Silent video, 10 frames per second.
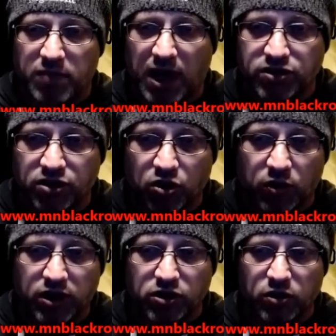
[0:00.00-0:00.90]
Imagine you're
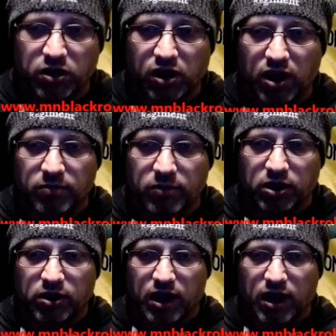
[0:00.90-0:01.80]
going into a club
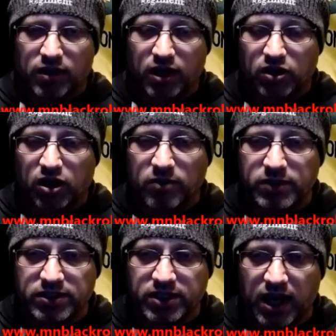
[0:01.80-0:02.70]
and the
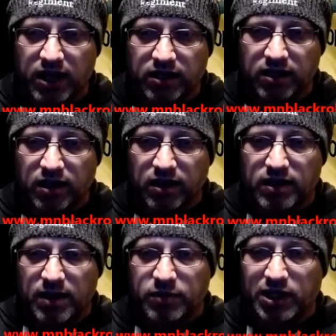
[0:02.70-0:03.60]
club decided
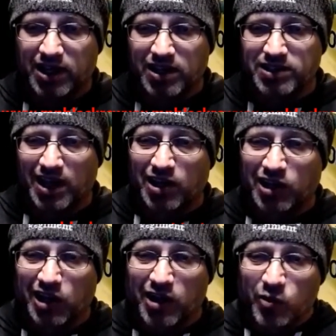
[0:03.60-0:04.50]
that because that
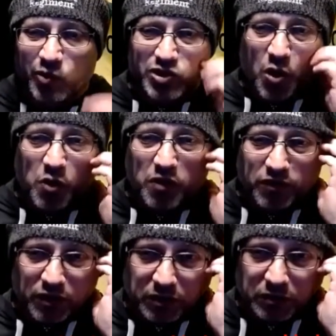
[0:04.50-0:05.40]
it was known
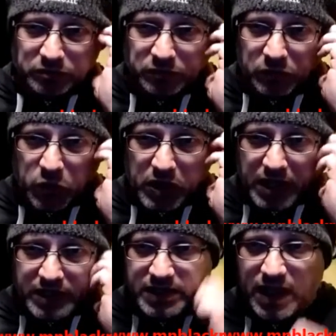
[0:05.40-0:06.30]
for one
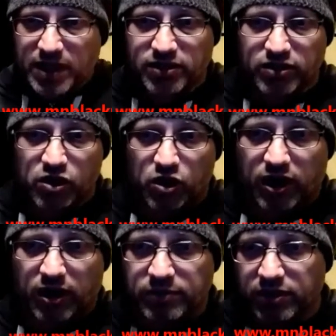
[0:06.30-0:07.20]
night stand and
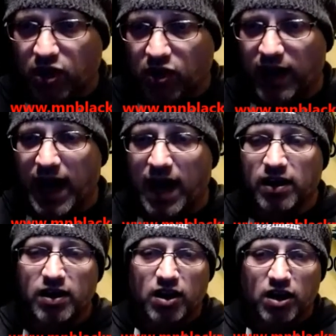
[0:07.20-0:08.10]
hookups and all
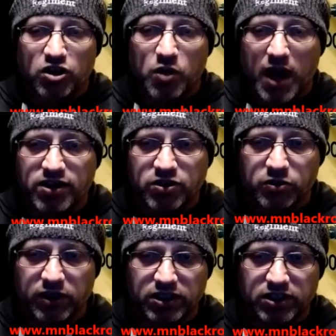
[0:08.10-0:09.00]
that, you had
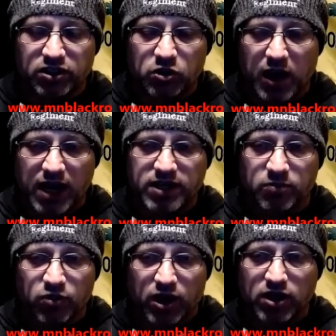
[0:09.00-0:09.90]
to
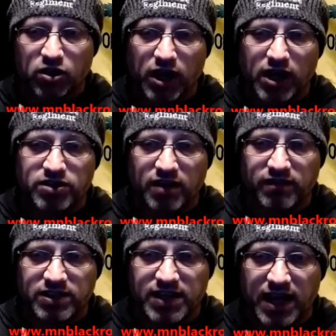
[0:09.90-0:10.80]
bring your
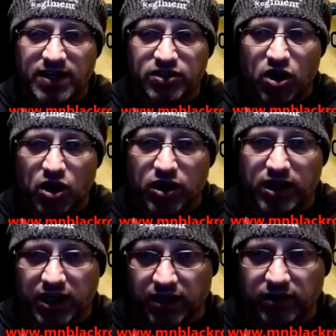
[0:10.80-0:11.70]
HIV status card
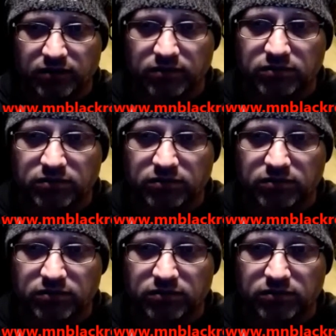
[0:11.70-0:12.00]
in